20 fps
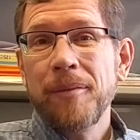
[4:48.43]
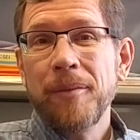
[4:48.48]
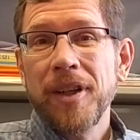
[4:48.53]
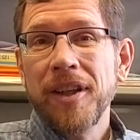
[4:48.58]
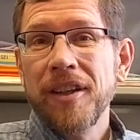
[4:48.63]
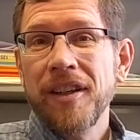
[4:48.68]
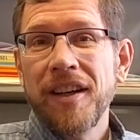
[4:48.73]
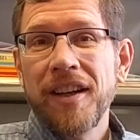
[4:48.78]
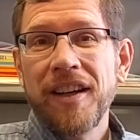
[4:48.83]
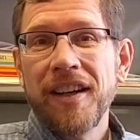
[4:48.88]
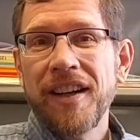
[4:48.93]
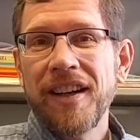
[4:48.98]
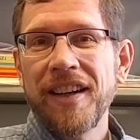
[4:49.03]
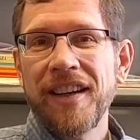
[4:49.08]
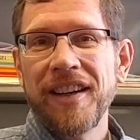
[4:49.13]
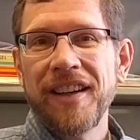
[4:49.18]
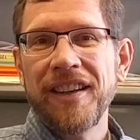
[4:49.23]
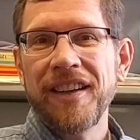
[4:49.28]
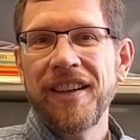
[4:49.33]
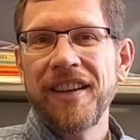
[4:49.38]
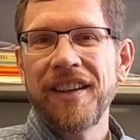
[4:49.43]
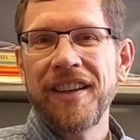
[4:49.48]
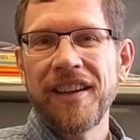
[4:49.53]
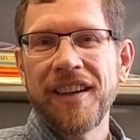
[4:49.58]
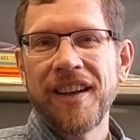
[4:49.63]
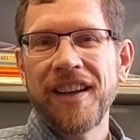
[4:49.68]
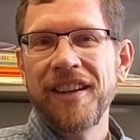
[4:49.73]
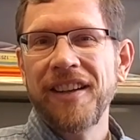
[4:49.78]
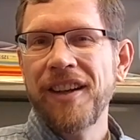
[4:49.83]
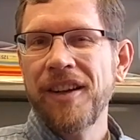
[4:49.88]
I mean,
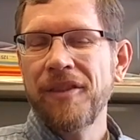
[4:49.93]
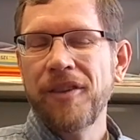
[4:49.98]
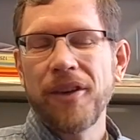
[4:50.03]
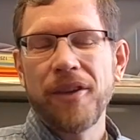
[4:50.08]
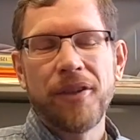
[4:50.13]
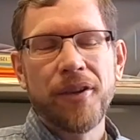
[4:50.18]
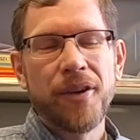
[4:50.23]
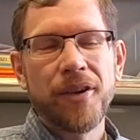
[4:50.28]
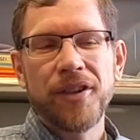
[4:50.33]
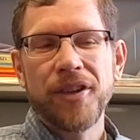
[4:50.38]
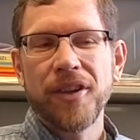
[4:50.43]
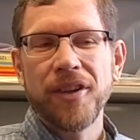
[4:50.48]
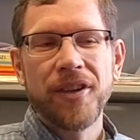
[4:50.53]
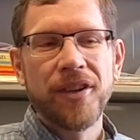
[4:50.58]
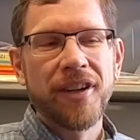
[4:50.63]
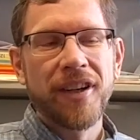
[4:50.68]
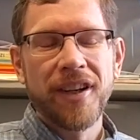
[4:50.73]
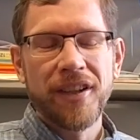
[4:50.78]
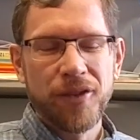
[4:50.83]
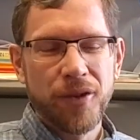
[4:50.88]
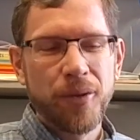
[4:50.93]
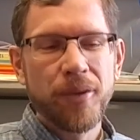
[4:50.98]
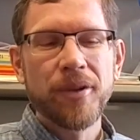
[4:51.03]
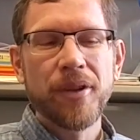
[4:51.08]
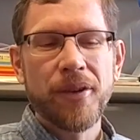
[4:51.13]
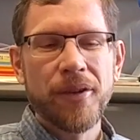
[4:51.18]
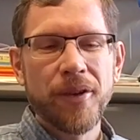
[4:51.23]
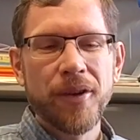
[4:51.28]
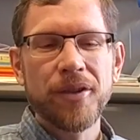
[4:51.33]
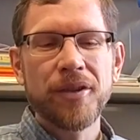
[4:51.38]
I love our third year,
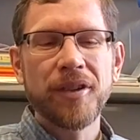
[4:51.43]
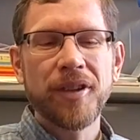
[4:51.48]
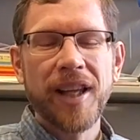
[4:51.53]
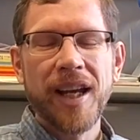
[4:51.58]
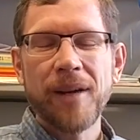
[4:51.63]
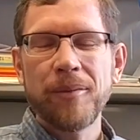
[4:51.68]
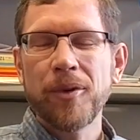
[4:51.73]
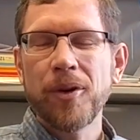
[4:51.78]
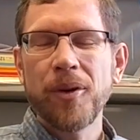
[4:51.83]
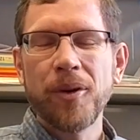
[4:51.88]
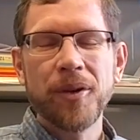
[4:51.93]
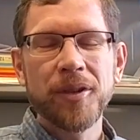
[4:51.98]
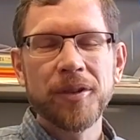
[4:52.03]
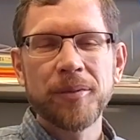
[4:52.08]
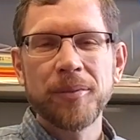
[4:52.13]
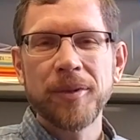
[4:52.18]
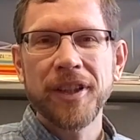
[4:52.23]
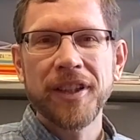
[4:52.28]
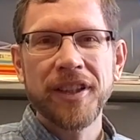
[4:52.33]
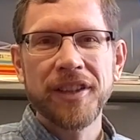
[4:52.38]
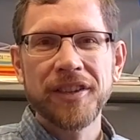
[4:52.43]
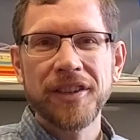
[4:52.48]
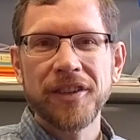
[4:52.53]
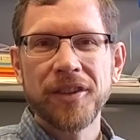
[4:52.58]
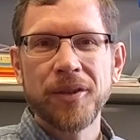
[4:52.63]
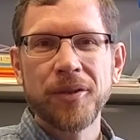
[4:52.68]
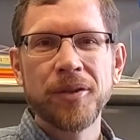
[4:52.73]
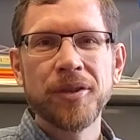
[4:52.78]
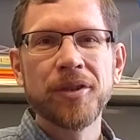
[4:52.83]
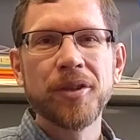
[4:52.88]
doing the third year lab course, because the
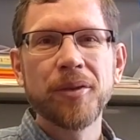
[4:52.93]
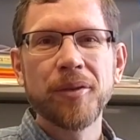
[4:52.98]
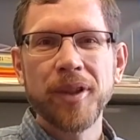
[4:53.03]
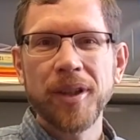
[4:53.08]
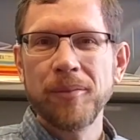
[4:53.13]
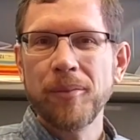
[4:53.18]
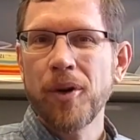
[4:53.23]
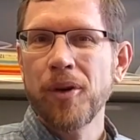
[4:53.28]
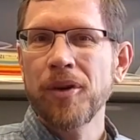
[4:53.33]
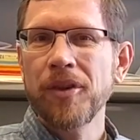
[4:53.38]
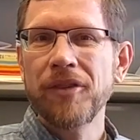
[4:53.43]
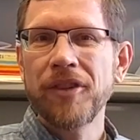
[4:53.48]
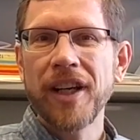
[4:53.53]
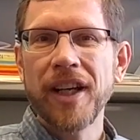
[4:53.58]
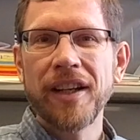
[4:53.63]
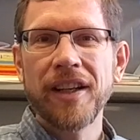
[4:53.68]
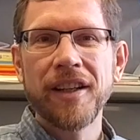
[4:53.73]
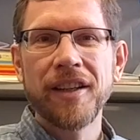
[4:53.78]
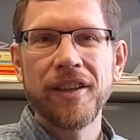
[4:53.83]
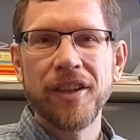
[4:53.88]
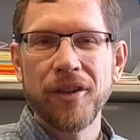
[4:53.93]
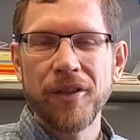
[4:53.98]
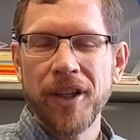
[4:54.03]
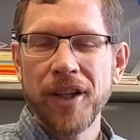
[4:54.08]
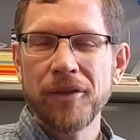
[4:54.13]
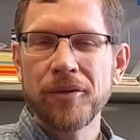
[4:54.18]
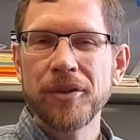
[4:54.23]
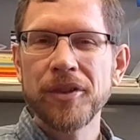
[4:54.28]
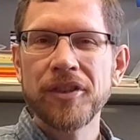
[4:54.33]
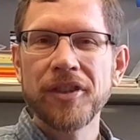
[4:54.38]
students are really motivated, they're
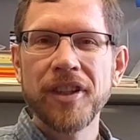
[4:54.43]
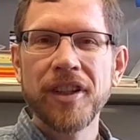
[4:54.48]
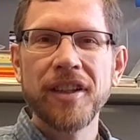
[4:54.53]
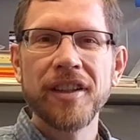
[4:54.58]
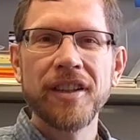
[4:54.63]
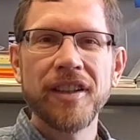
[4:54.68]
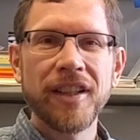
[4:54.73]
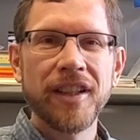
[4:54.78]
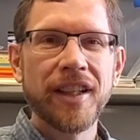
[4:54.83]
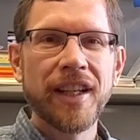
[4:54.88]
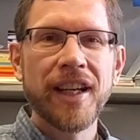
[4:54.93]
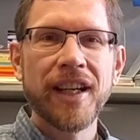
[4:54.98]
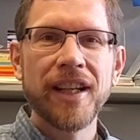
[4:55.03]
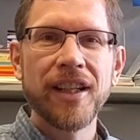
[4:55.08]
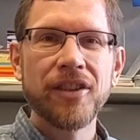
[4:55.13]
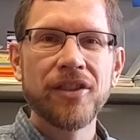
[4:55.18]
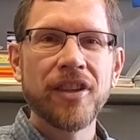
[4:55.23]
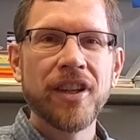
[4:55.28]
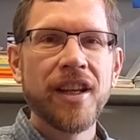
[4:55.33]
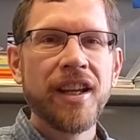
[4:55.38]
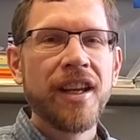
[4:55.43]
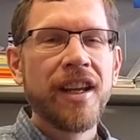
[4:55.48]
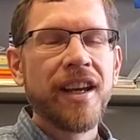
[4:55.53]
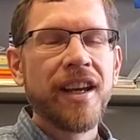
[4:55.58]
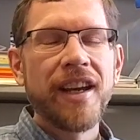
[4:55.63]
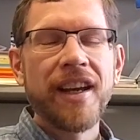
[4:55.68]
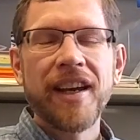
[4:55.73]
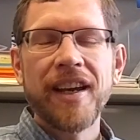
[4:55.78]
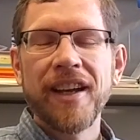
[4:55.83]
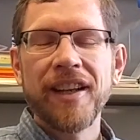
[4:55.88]
interested and engaged,
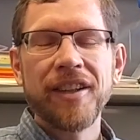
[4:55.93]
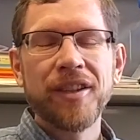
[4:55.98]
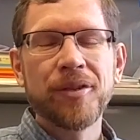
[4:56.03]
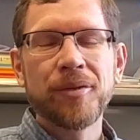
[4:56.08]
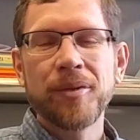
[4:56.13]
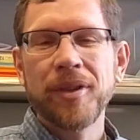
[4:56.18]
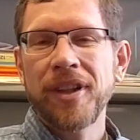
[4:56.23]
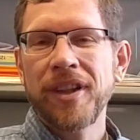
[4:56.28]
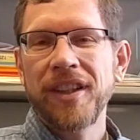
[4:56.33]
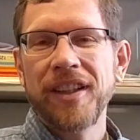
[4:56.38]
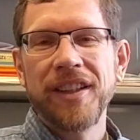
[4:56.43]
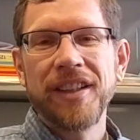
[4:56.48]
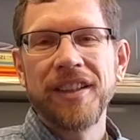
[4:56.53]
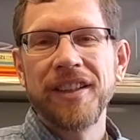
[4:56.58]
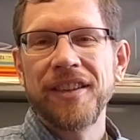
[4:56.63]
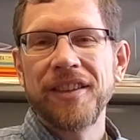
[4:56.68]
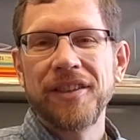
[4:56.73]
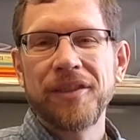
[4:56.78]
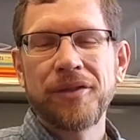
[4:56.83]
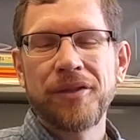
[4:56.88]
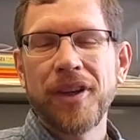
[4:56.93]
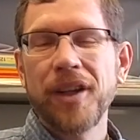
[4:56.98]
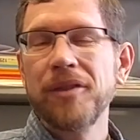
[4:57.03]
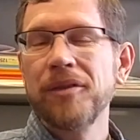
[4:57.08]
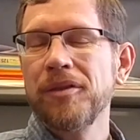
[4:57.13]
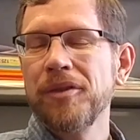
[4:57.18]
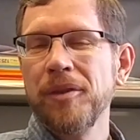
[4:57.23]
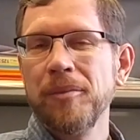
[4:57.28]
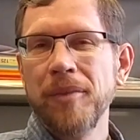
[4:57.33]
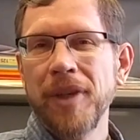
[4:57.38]
and it's really
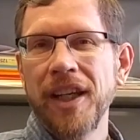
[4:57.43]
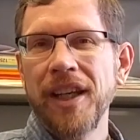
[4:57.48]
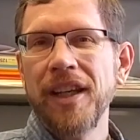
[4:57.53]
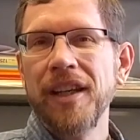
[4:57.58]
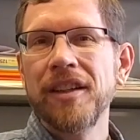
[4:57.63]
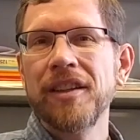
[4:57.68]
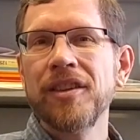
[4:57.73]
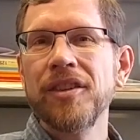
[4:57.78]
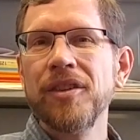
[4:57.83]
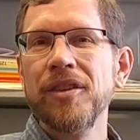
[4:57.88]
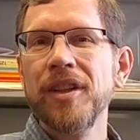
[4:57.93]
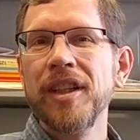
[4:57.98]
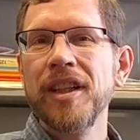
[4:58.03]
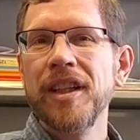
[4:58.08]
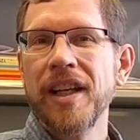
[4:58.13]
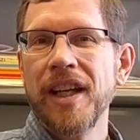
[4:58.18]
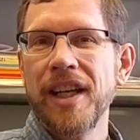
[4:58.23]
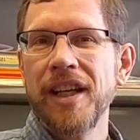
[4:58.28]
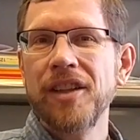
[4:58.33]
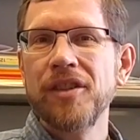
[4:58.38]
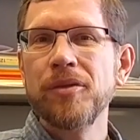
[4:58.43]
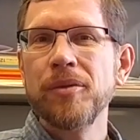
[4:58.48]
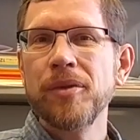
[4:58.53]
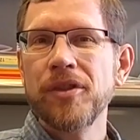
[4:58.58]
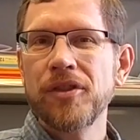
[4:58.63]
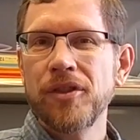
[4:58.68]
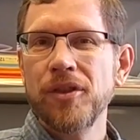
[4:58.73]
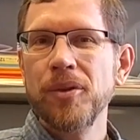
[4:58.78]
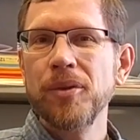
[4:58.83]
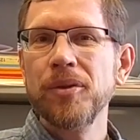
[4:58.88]
fun for me to engage
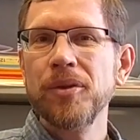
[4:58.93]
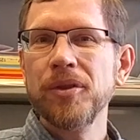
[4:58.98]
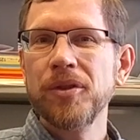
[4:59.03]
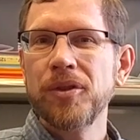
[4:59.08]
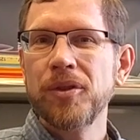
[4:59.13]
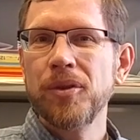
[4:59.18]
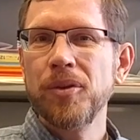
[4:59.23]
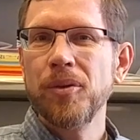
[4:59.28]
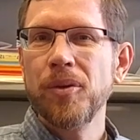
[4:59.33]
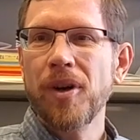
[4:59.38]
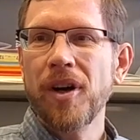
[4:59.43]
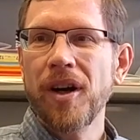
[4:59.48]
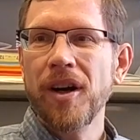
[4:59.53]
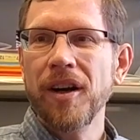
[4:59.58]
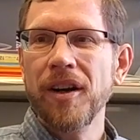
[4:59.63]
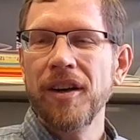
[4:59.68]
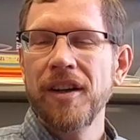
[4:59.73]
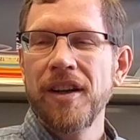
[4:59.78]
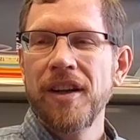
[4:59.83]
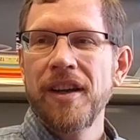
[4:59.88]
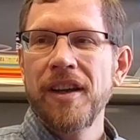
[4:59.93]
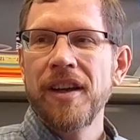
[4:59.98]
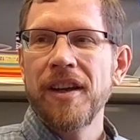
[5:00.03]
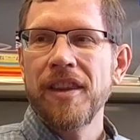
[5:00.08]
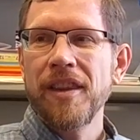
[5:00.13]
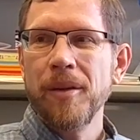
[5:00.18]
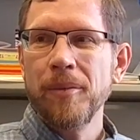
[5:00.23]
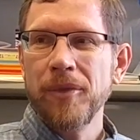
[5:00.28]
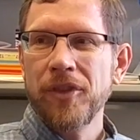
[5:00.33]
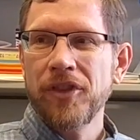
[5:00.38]
with students who are
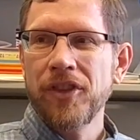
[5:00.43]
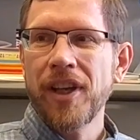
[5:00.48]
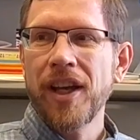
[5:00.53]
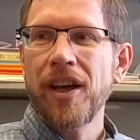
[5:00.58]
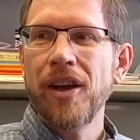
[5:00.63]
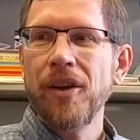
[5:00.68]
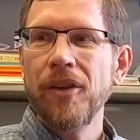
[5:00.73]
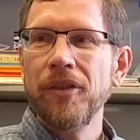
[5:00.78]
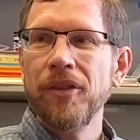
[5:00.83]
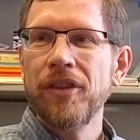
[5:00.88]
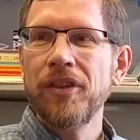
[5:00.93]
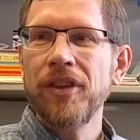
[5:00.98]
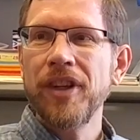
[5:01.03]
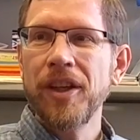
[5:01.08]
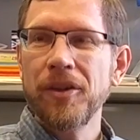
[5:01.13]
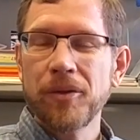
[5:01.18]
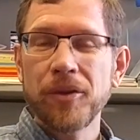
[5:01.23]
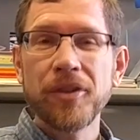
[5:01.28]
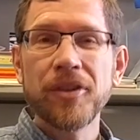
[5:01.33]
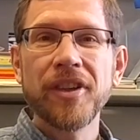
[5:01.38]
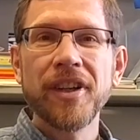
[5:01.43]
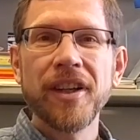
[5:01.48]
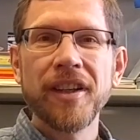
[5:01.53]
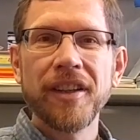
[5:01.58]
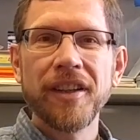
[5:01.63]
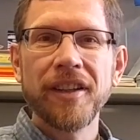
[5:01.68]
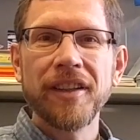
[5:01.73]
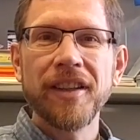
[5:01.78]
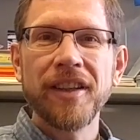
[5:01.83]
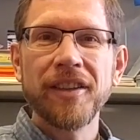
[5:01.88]
themselves
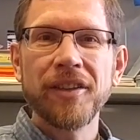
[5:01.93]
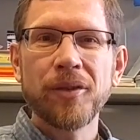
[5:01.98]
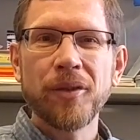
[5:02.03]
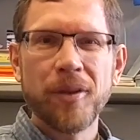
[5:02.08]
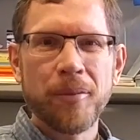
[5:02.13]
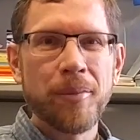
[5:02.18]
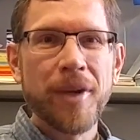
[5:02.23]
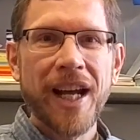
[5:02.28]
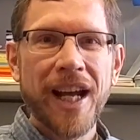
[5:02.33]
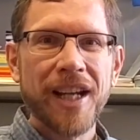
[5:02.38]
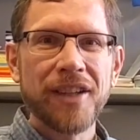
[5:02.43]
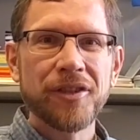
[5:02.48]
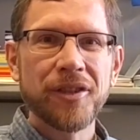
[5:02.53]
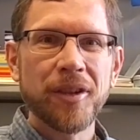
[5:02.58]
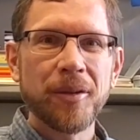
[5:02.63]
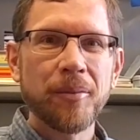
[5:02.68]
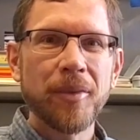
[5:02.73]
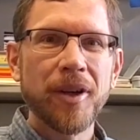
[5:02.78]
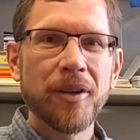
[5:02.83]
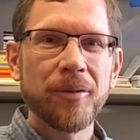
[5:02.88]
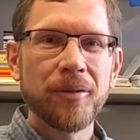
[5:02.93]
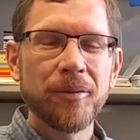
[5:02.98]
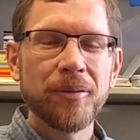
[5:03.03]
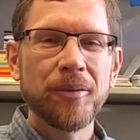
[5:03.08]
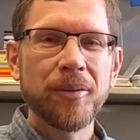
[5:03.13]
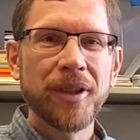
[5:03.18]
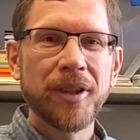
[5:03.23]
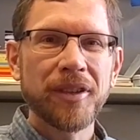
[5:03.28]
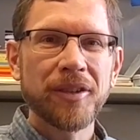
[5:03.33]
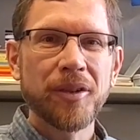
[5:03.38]
interested and sort of passionate about
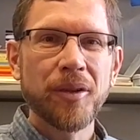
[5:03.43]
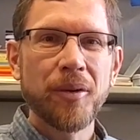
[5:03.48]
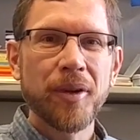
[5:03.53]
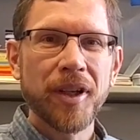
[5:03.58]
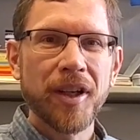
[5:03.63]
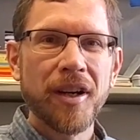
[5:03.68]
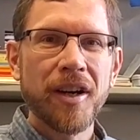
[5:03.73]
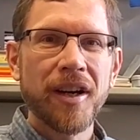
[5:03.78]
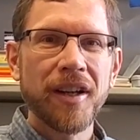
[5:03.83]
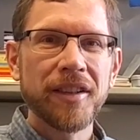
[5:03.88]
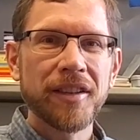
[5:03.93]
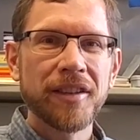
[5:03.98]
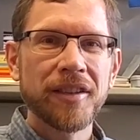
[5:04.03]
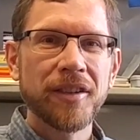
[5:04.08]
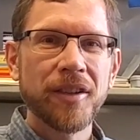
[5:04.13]
what's going on.